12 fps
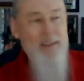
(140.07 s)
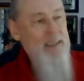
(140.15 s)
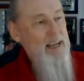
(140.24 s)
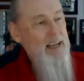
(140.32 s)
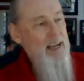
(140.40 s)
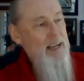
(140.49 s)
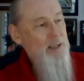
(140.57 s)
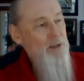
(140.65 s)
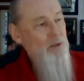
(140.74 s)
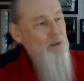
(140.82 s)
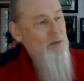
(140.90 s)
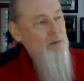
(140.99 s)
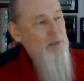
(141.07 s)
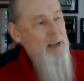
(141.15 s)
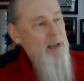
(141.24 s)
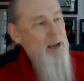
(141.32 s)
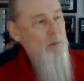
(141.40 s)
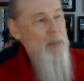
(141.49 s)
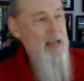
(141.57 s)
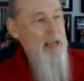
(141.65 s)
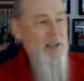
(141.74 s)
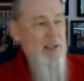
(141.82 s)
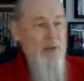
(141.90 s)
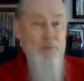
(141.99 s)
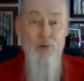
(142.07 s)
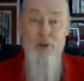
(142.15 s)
Yeah, I do. Yeah, Masthead